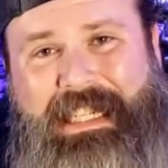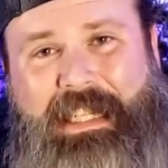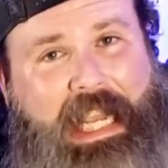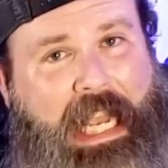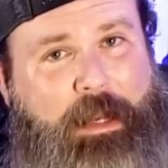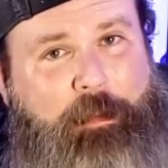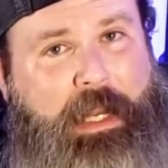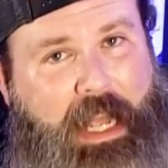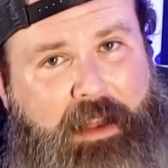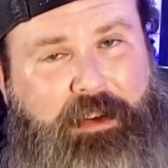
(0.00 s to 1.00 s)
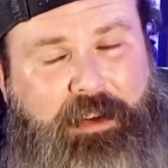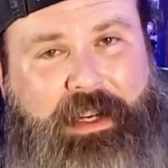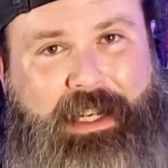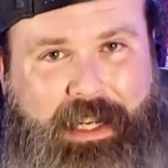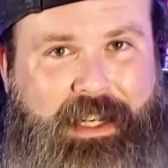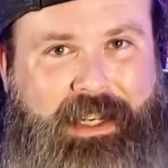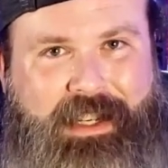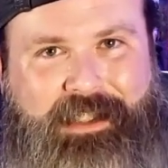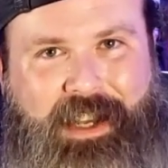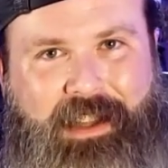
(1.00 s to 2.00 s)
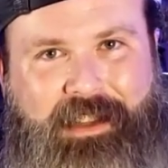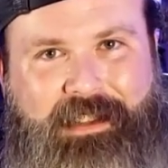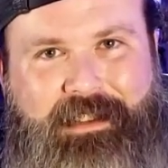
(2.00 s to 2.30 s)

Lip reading: is Canopy Evergreen in a nutshell.